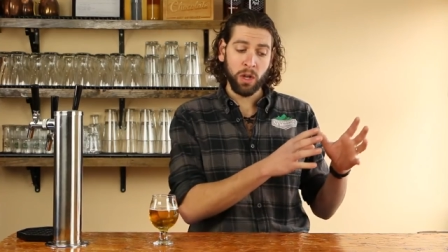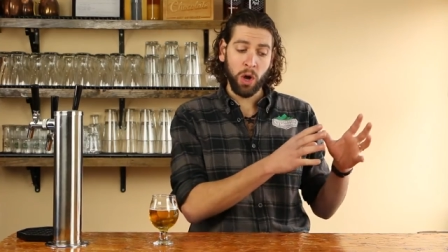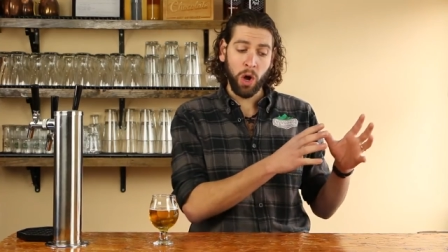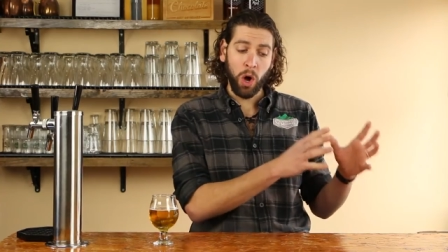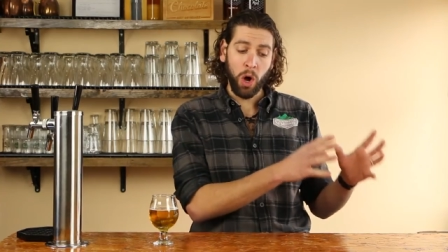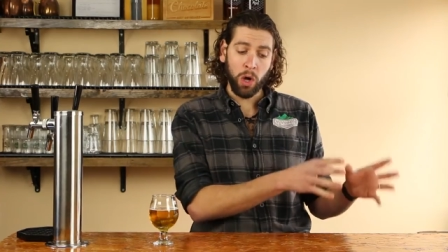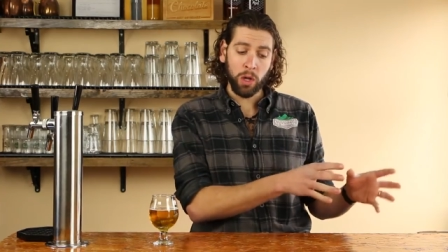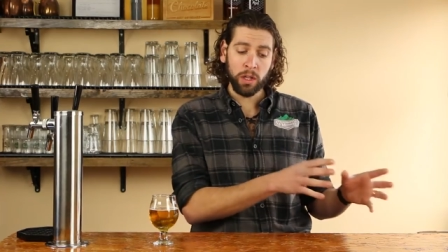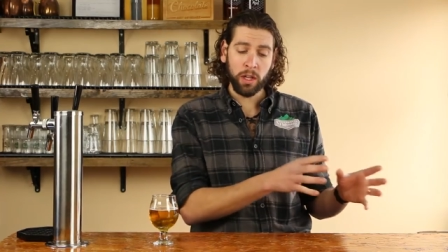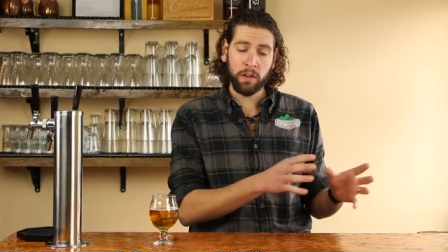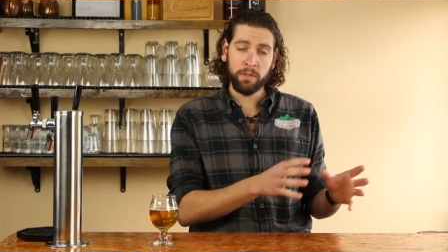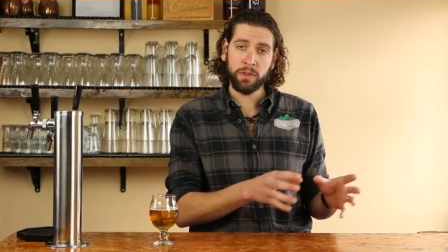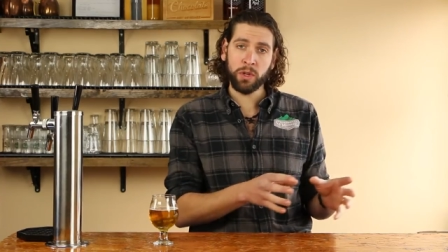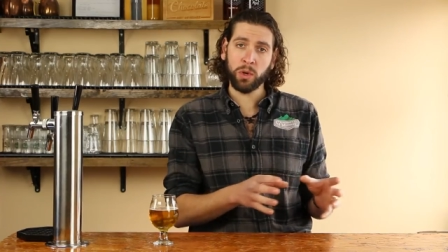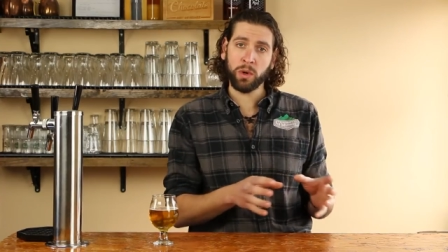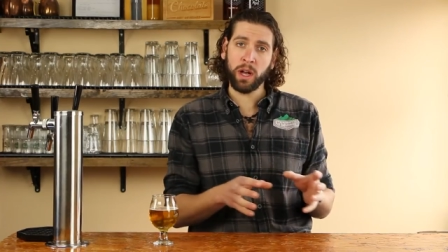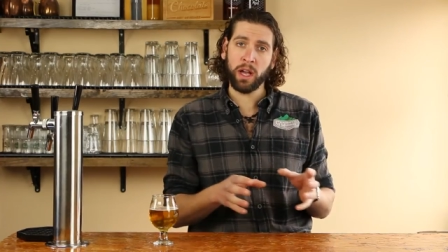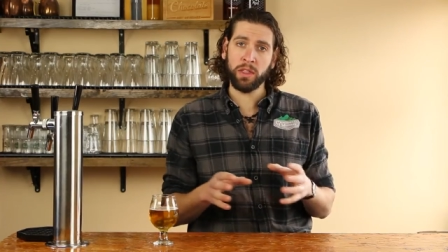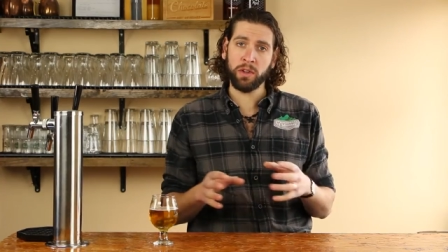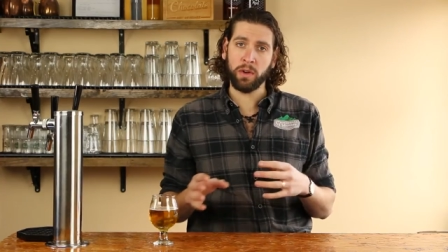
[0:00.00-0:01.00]
All of
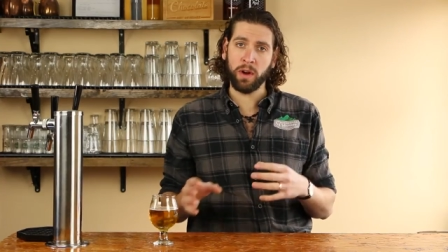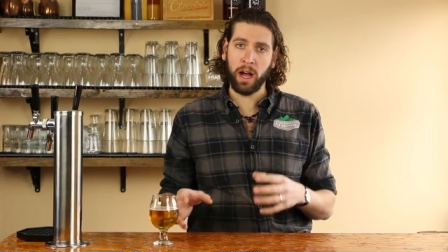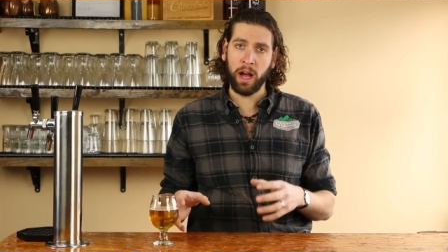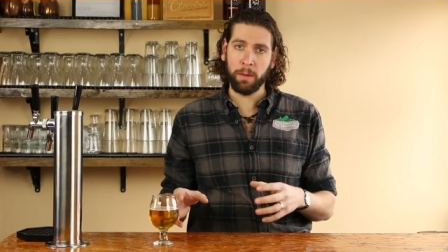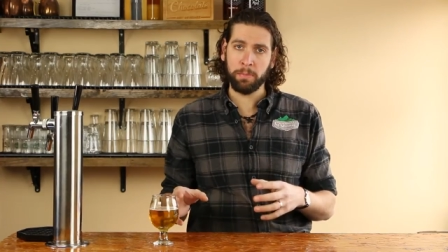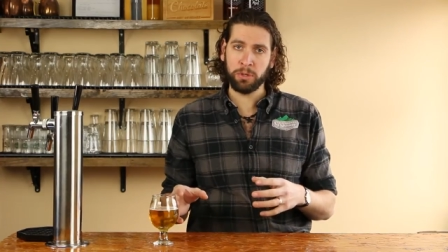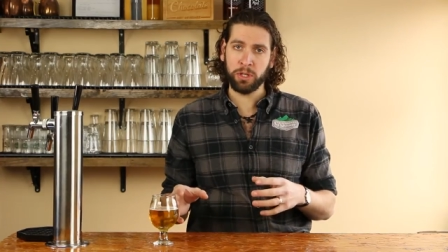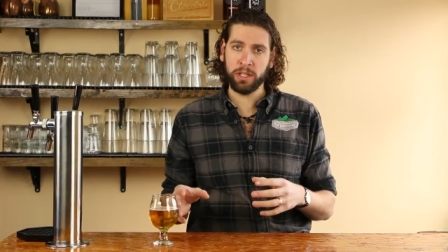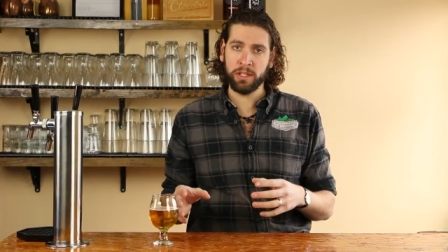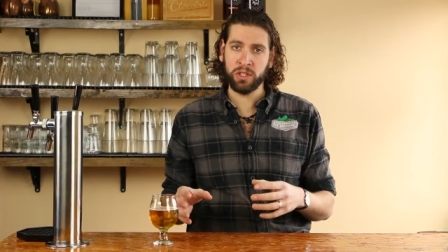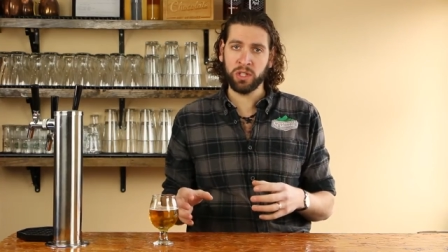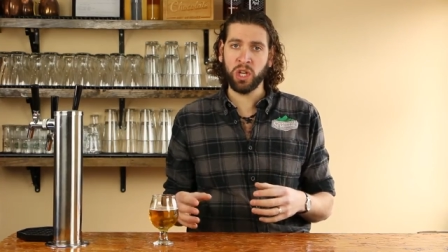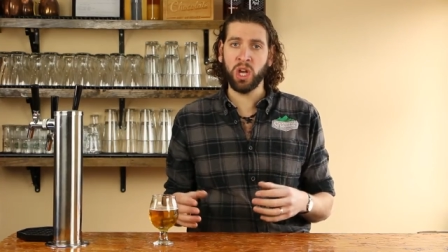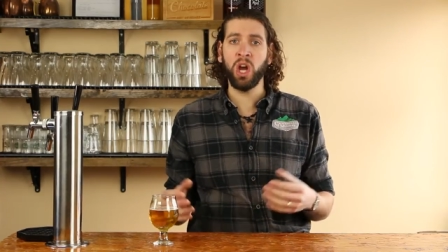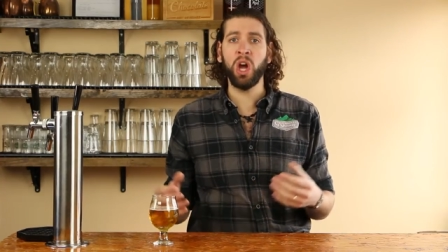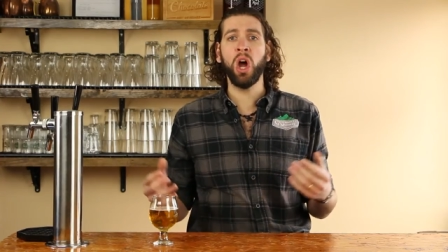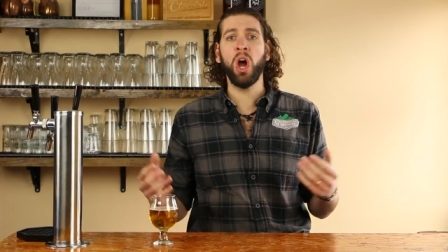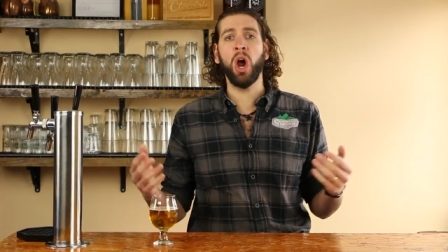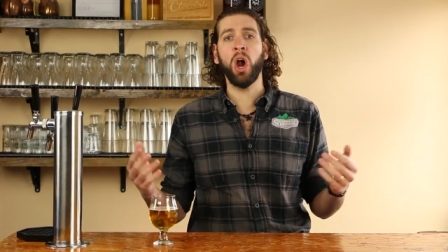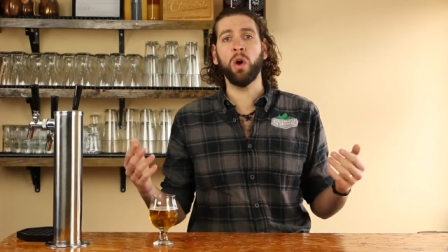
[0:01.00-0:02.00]
your other options
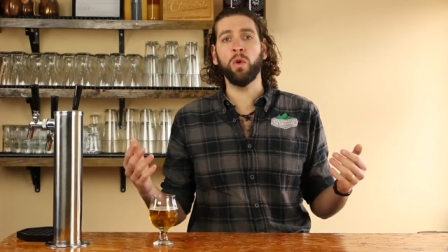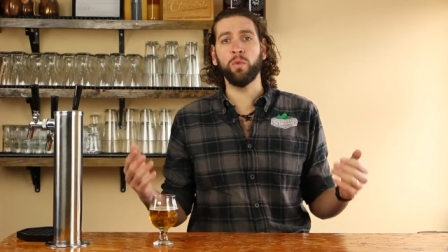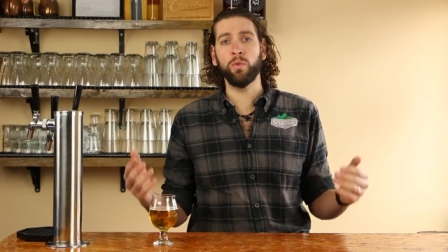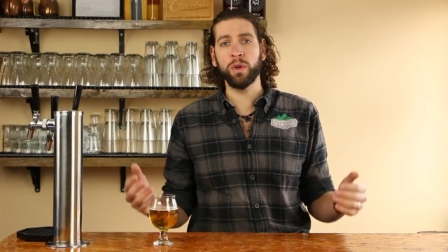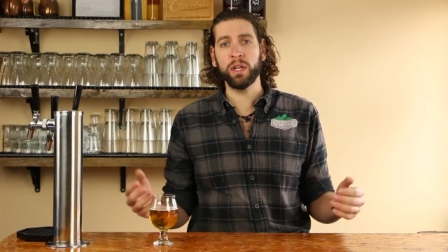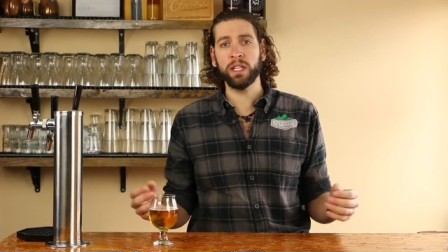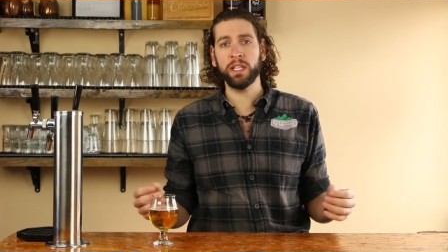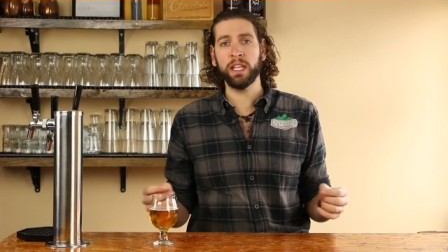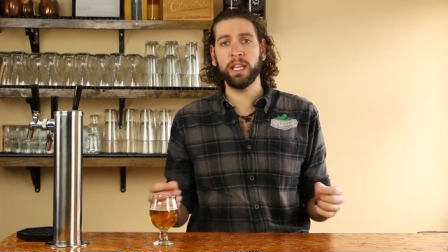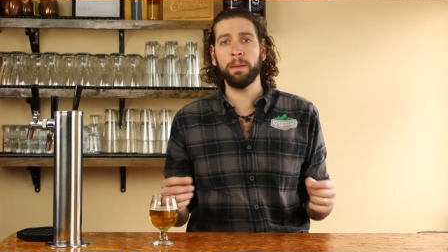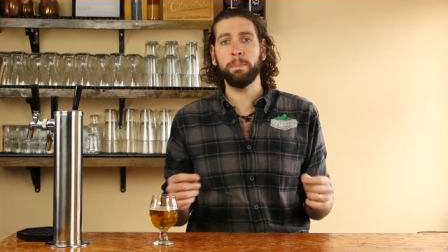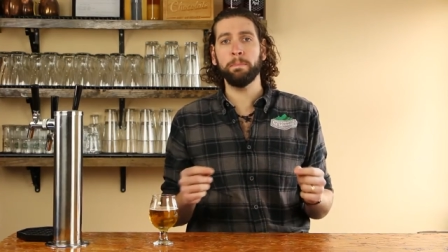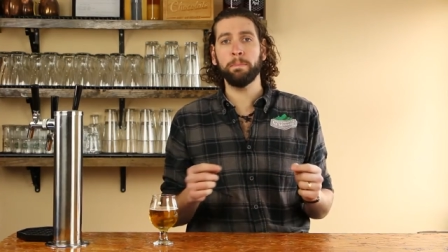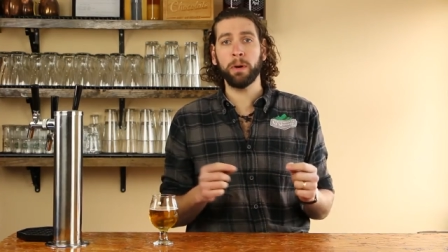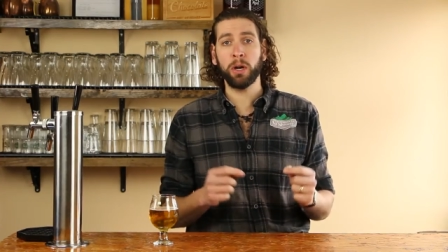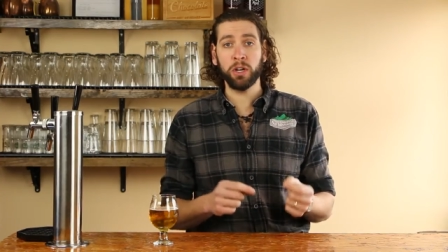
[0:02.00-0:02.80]
are really